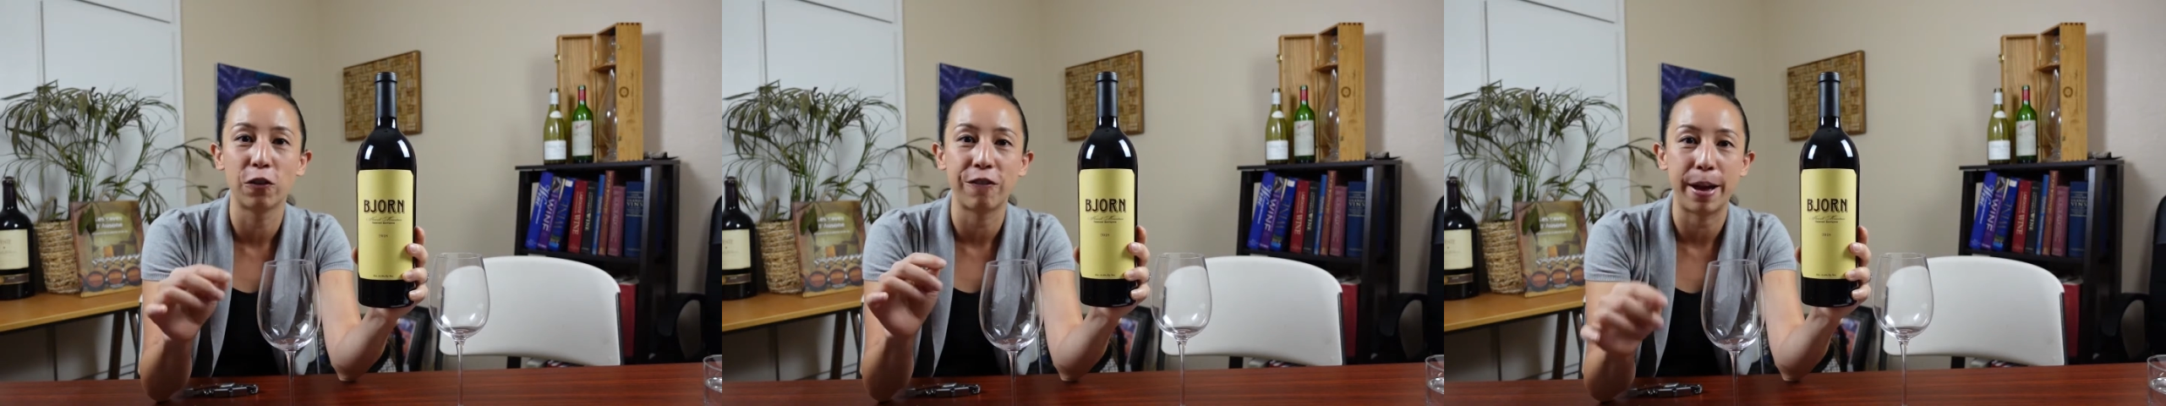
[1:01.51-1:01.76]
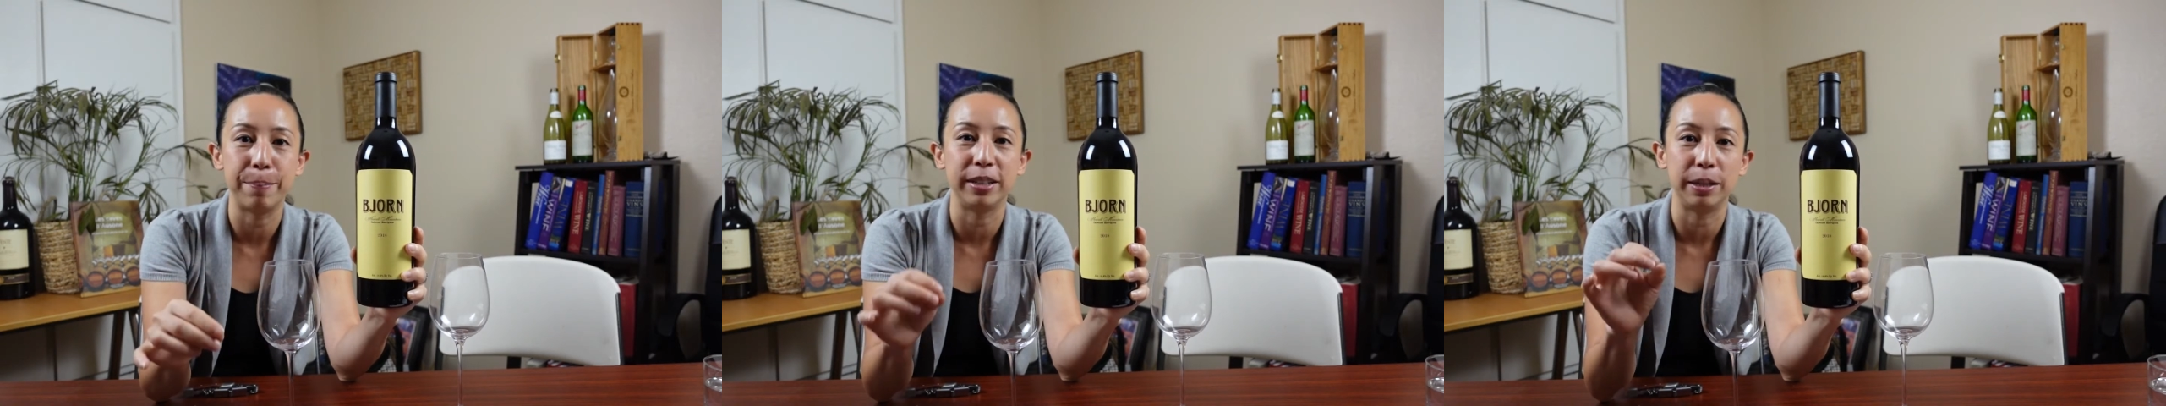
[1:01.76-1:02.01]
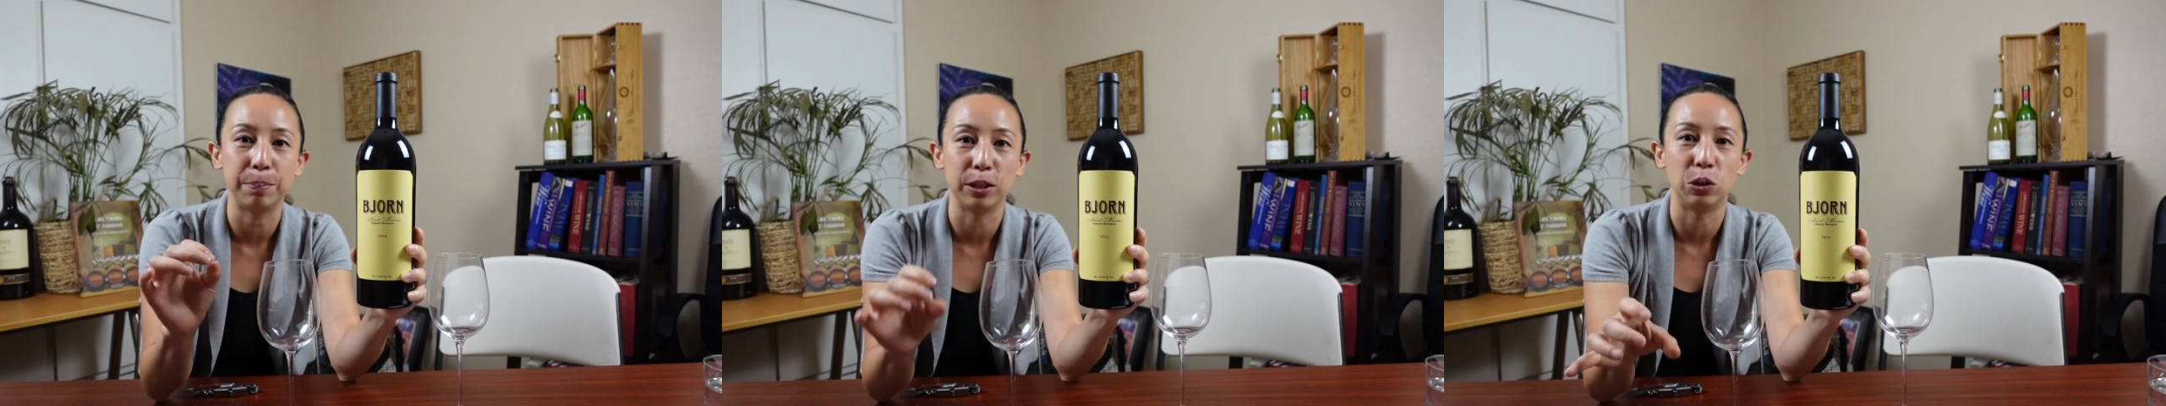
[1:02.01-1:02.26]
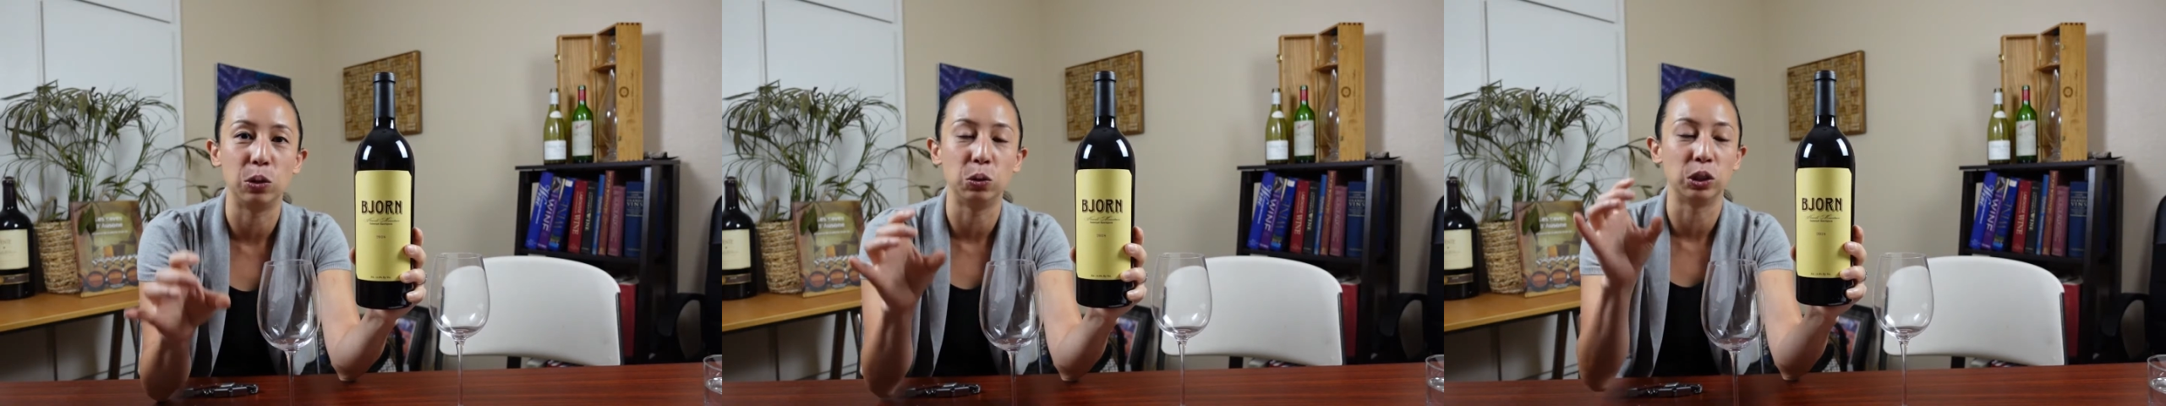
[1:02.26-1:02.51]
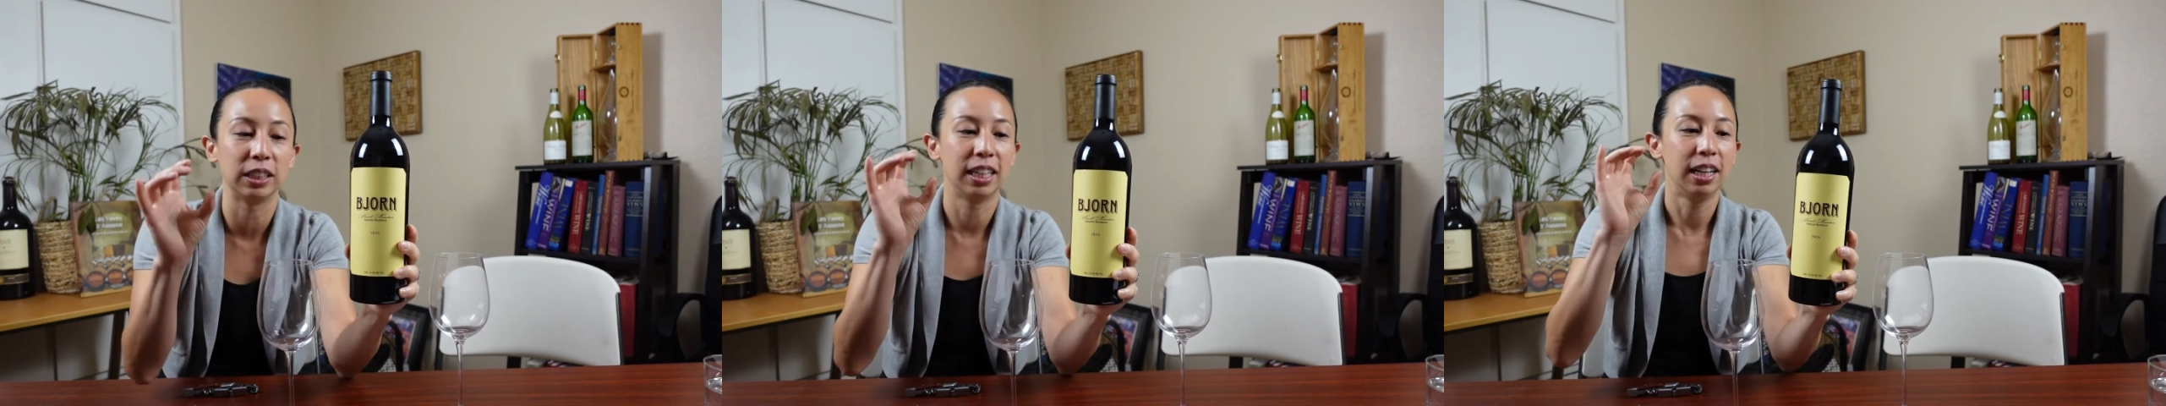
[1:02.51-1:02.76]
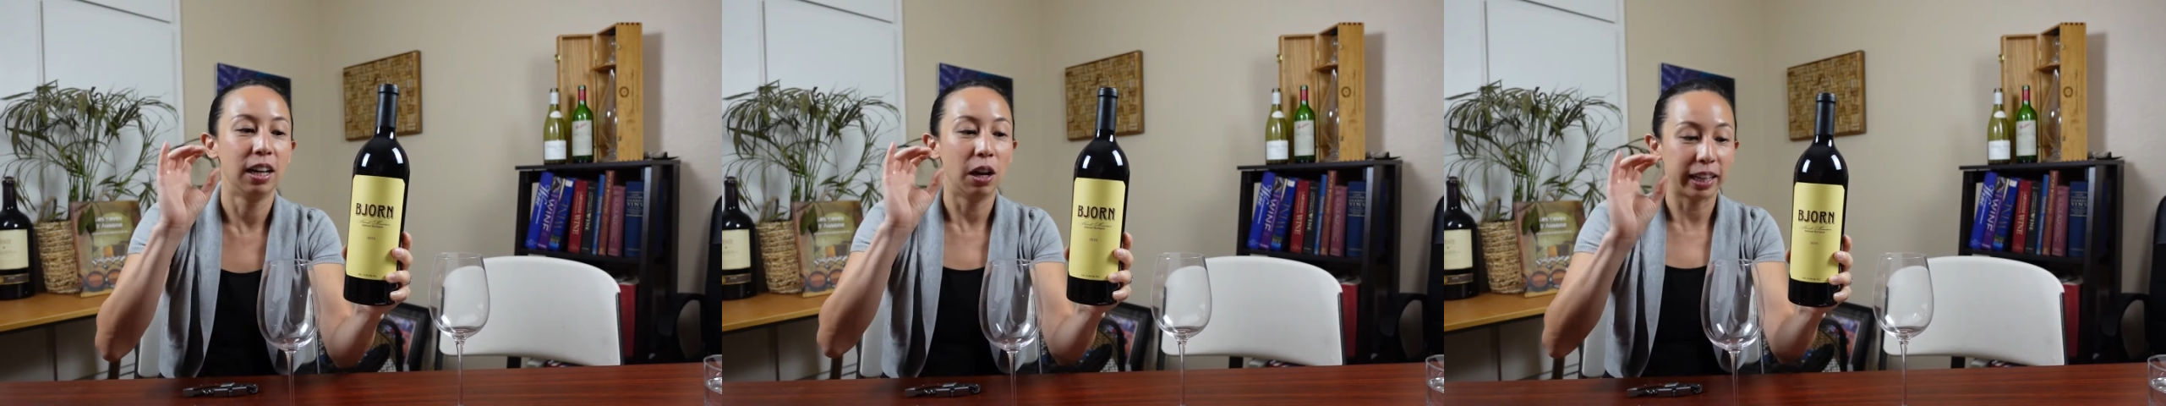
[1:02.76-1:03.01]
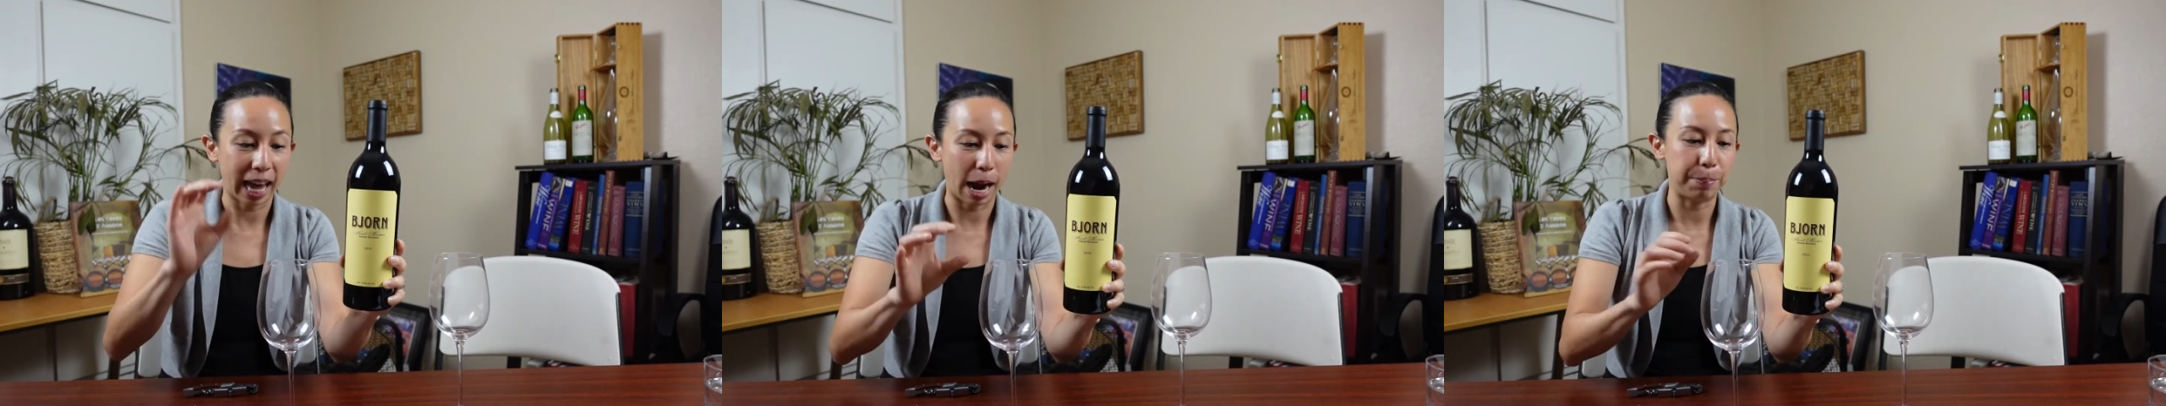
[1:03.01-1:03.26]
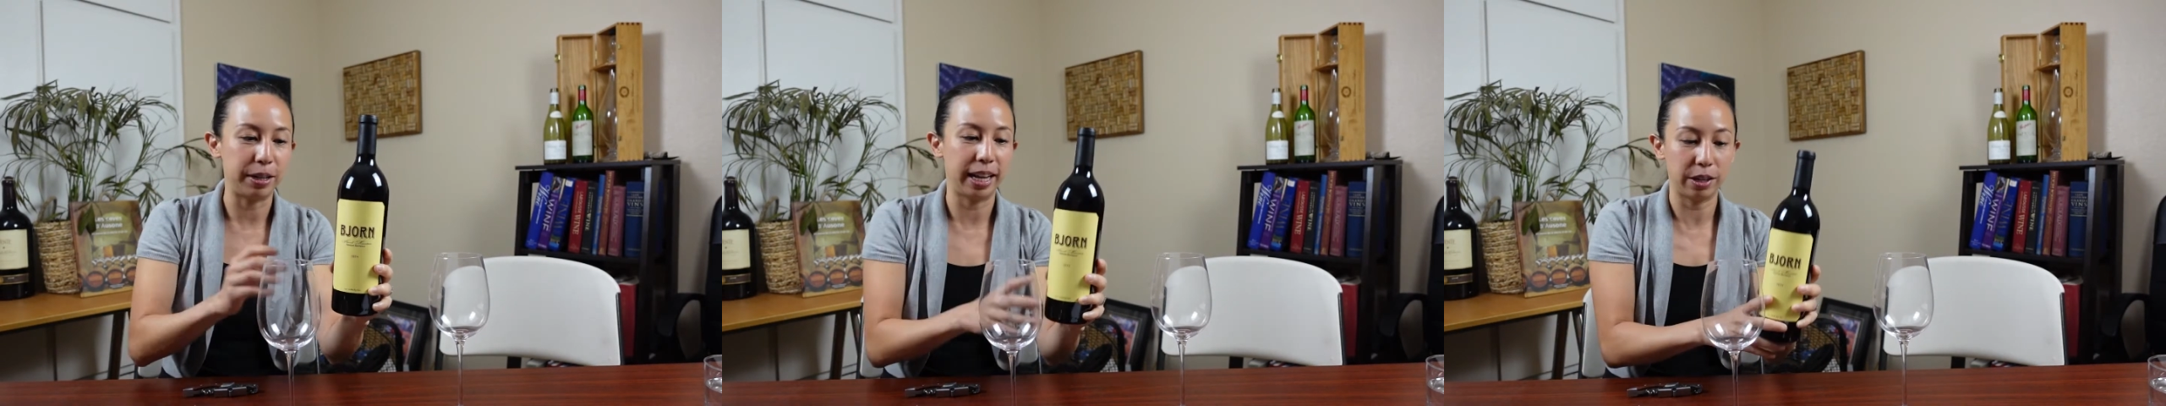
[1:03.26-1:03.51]
family produced
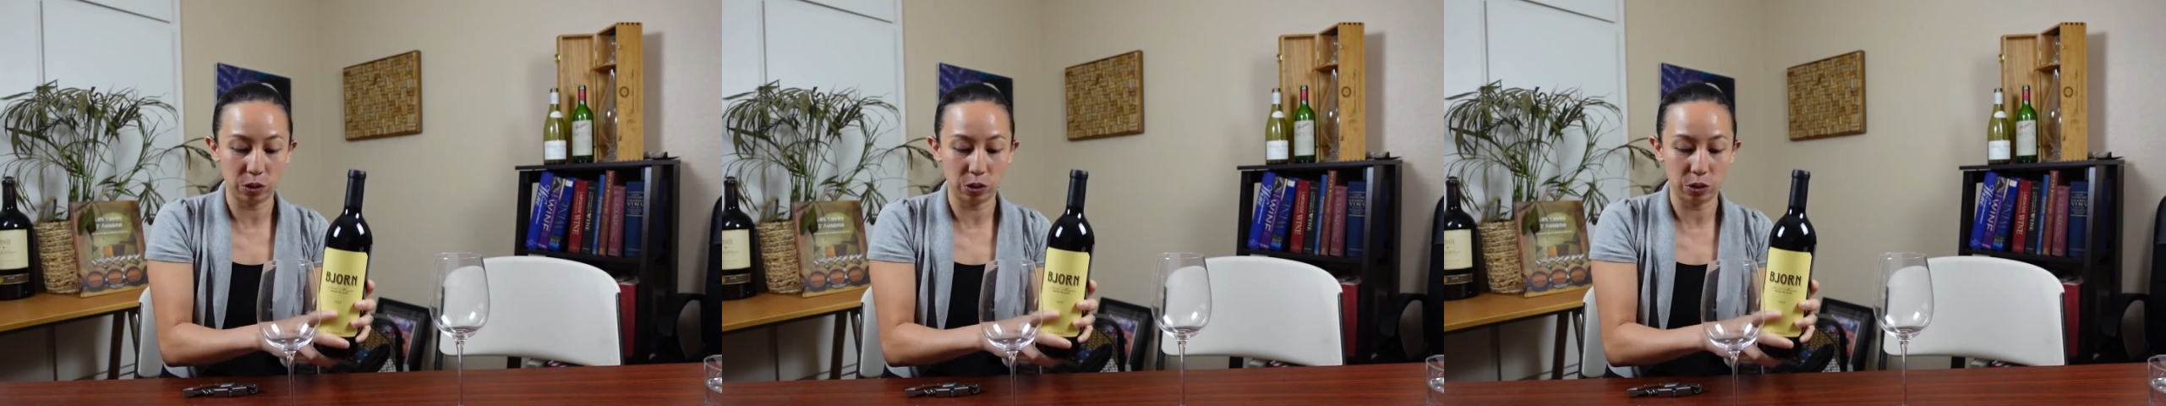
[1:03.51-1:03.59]
Cabernet.